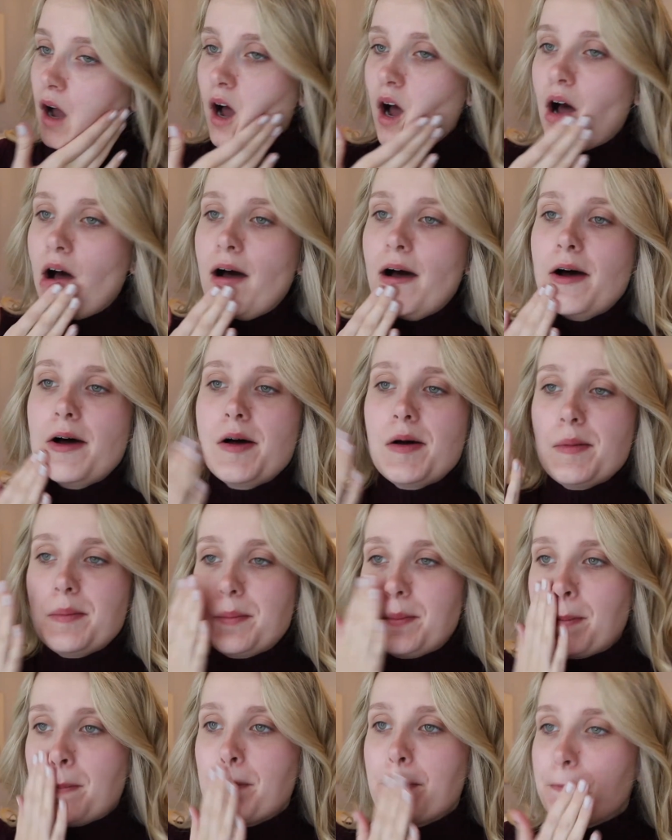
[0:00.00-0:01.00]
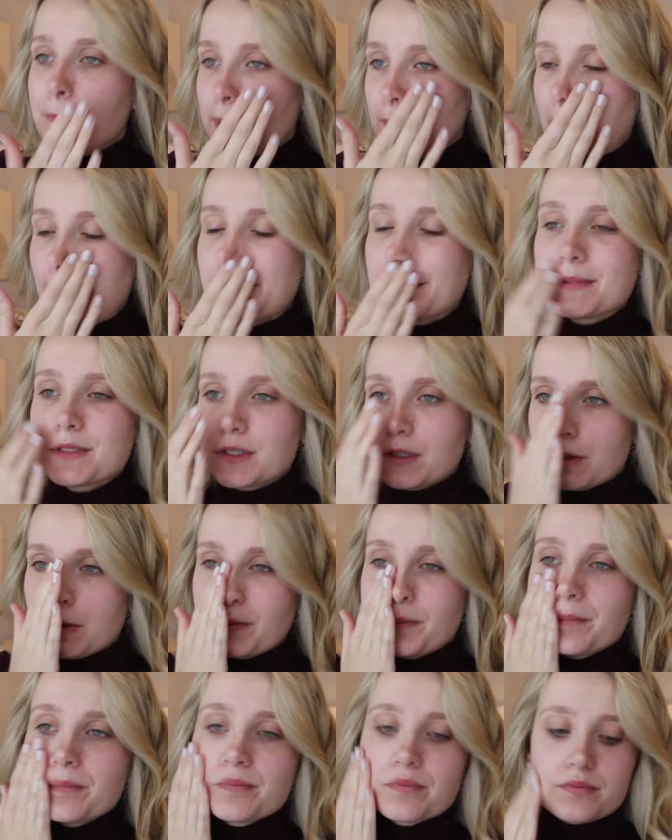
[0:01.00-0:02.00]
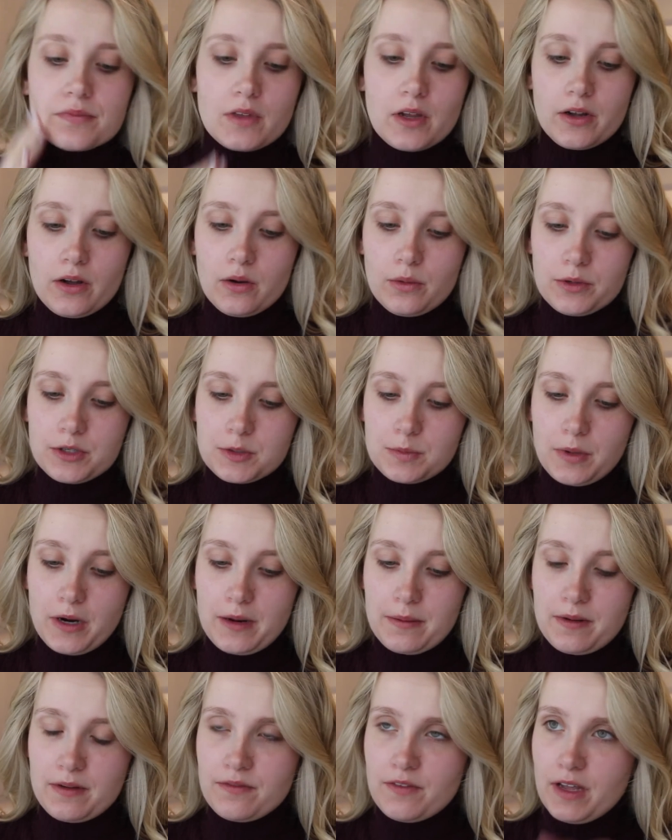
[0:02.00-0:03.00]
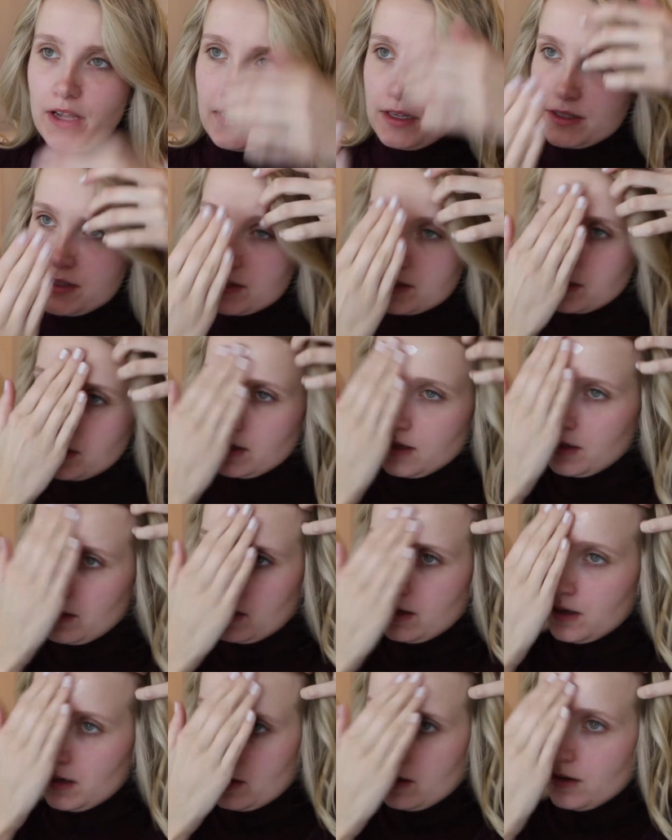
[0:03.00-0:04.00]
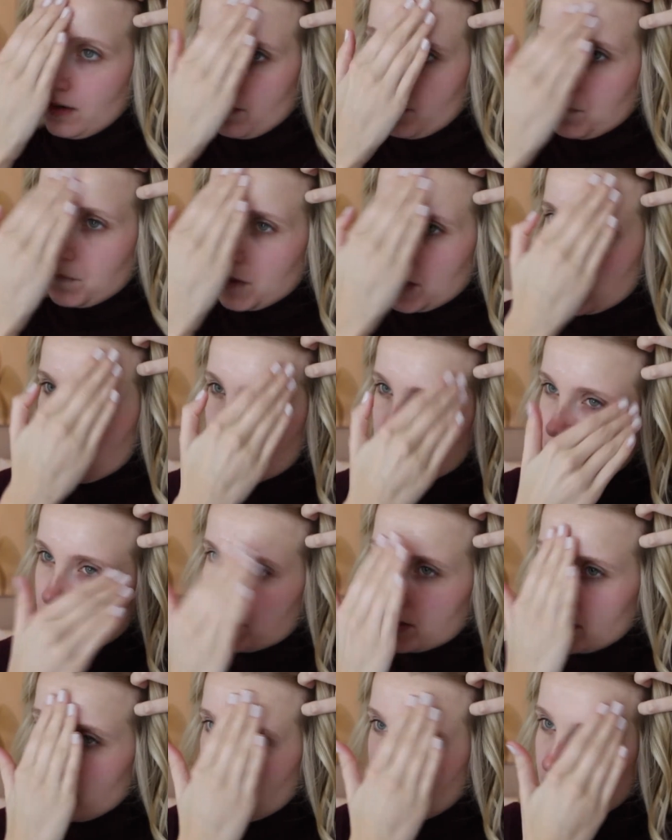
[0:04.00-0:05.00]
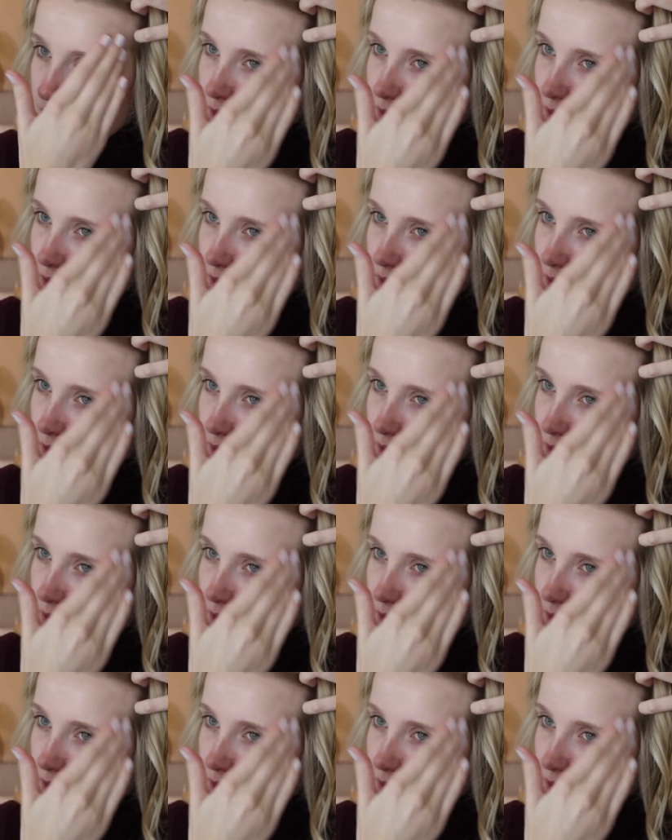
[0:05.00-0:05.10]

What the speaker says: But yeah, so I always prime my face first.